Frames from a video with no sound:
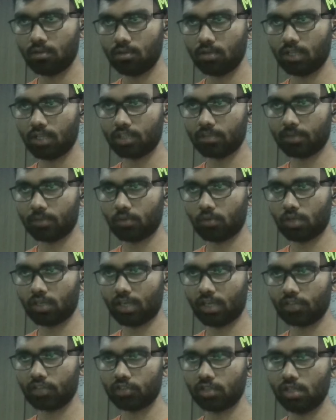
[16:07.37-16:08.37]
That's my vault
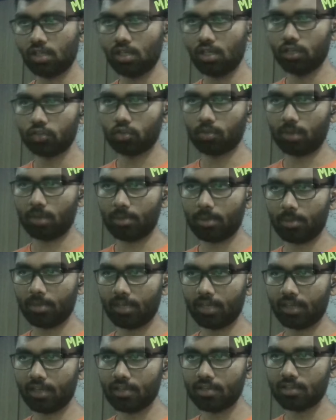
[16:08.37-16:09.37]
hash. So my
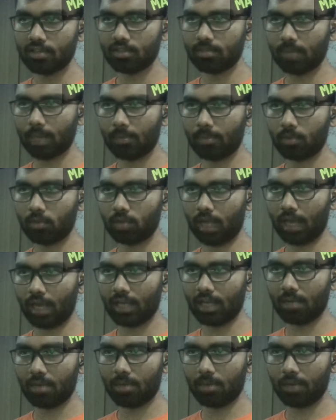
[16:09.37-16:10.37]
public is mapped to
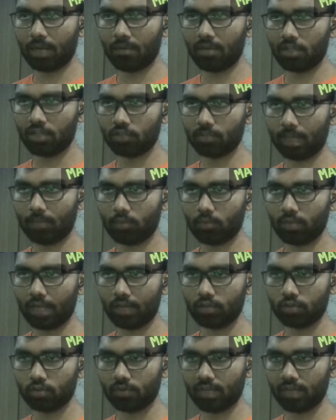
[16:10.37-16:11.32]
that, and my private is mapped to that.